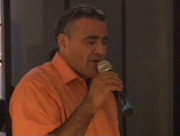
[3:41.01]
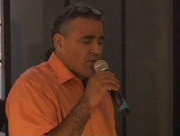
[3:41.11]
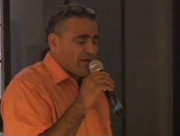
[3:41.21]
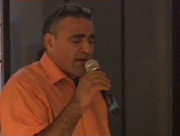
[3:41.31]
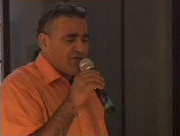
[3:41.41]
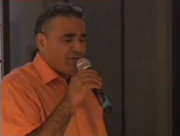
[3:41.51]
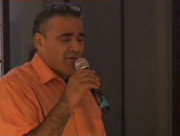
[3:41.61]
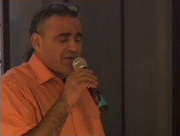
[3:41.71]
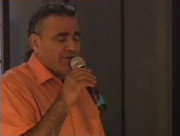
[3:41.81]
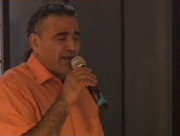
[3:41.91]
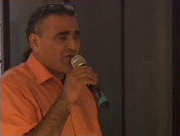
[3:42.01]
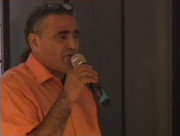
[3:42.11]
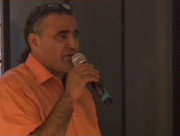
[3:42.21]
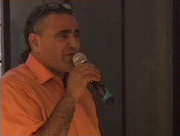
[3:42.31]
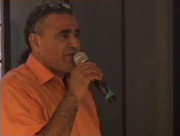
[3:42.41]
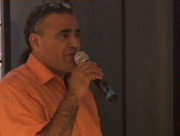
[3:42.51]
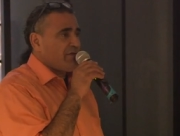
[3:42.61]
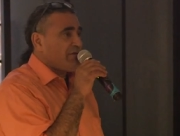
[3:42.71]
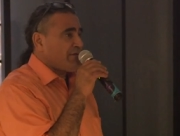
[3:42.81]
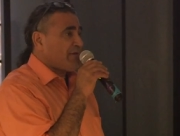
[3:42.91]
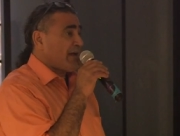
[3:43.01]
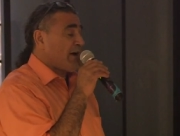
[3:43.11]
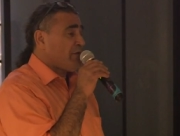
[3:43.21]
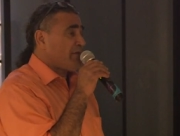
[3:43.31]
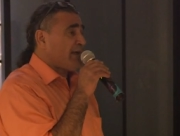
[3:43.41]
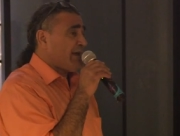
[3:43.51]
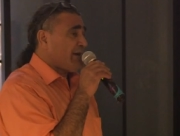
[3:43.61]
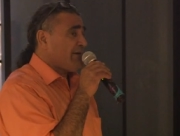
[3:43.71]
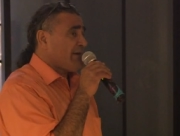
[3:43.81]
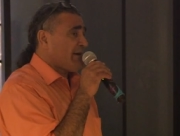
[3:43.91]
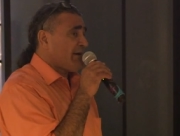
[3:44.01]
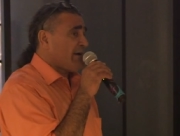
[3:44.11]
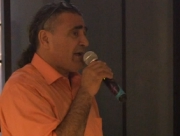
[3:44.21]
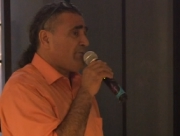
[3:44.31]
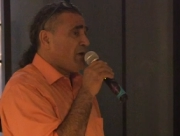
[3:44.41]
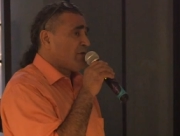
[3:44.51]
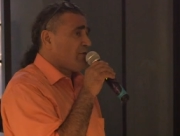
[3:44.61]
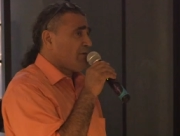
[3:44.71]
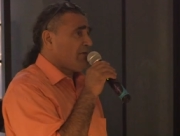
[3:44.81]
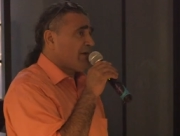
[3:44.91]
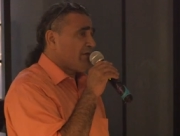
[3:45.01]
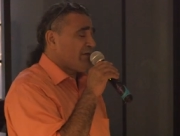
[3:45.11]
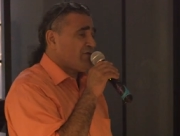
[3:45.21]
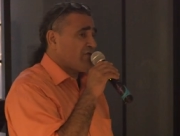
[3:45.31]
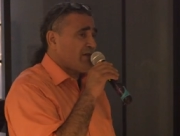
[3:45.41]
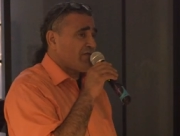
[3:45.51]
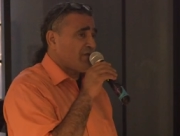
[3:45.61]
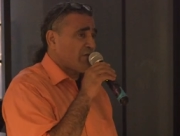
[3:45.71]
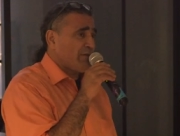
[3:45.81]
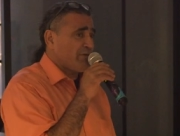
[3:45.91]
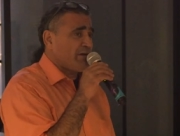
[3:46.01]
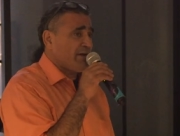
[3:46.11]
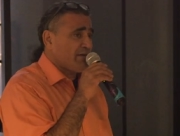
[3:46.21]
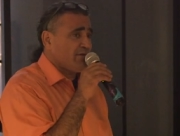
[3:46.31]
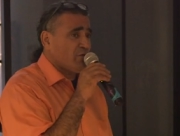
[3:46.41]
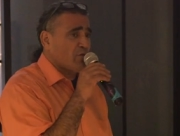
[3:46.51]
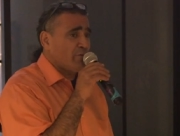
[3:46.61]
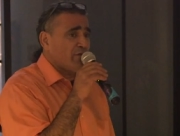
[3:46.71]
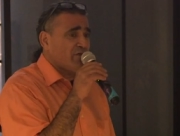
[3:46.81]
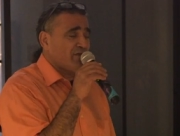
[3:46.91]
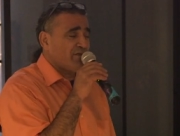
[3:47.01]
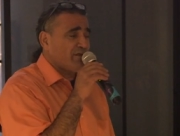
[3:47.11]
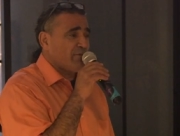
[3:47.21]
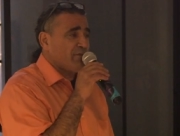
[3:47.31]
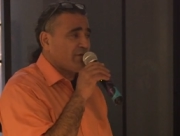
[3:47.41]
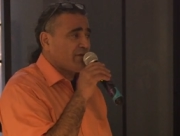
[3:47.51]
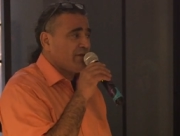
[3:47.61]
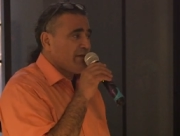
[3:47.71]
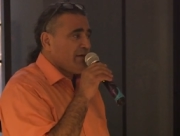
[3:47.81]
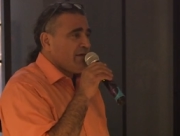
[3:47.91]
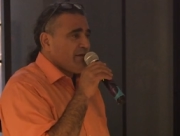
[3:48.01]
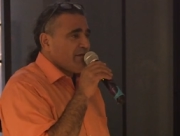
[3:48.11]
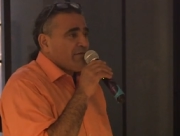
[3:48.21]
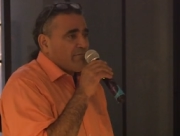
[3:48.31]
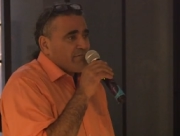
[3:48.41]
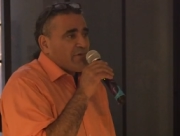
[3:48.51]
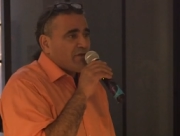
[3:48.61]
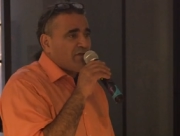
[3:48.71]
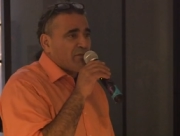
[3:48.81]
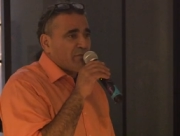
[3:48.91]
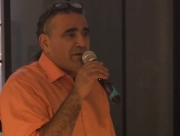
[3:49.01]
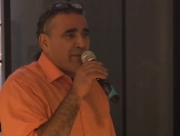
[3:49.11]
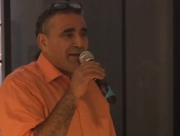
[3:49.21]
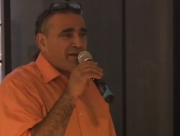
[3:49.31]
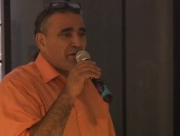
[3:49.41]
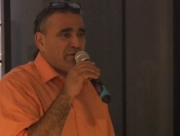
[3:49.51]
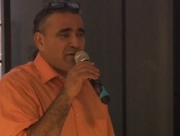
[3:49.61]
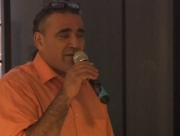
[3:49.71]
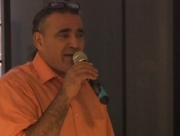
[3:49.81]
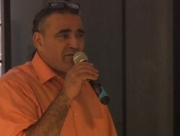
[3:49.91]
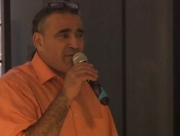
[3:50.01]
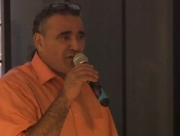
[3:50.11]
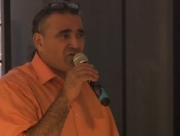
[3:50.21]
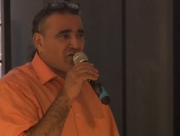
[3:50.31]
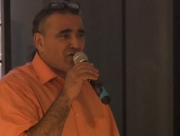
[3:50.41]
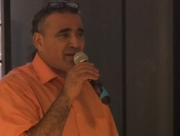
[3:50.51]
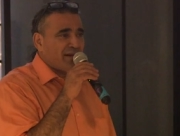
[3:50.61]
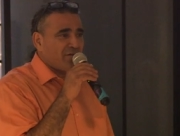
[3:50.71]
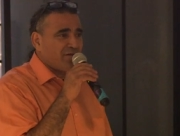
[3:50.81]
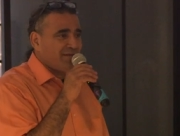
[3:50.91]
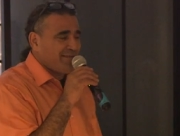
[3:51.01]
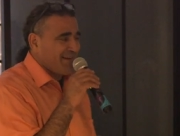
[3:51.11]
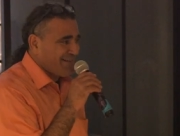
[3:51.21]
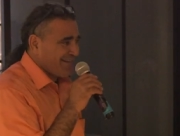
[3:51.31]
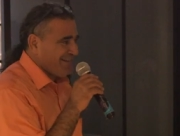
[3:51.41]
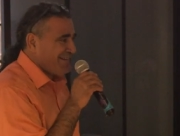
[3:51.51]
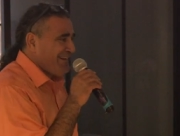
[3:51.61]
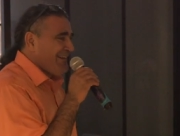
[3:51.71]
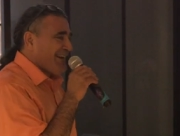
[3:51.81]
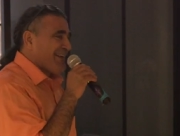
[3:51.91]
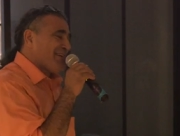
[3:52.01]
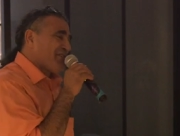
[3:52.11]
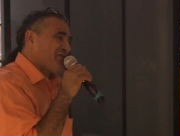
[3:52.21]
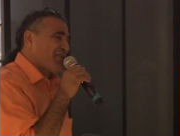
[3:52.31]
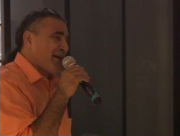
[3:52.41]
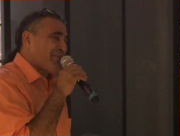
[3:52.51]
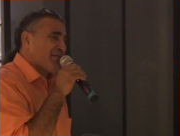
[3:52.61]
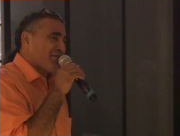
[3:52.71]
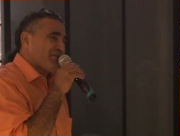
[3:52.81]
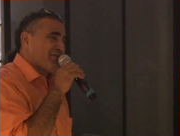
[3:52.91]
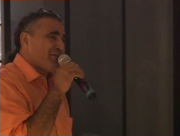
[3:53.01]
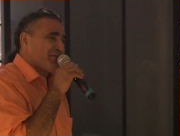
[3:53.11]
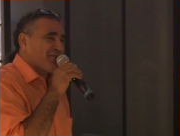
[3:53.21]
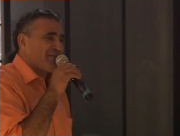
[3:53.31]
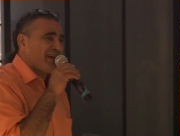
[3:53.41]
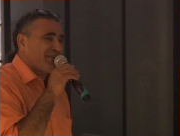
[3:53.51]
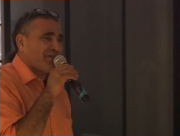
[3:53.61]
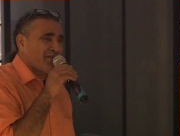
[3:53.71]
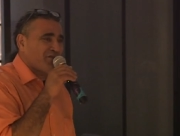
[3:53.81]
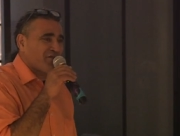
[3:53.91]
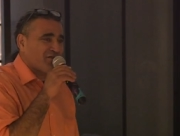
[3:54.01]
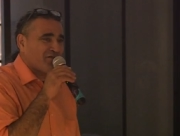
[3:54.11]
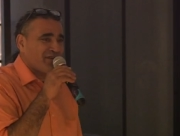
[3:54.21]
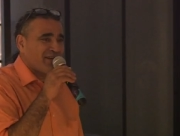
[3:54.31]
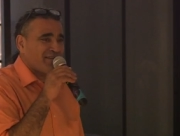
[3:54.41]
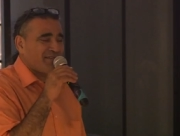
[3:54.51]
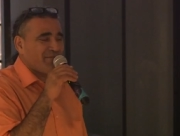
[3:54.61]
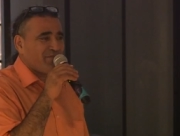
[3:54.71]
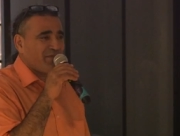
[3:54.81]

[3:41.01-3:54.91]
well, I took National Institute of Health data and I modeled uh, the stress and reproductive hormone systems and very simply made a computer have a menstrual cycle and, and then stop as a result of psychological stress.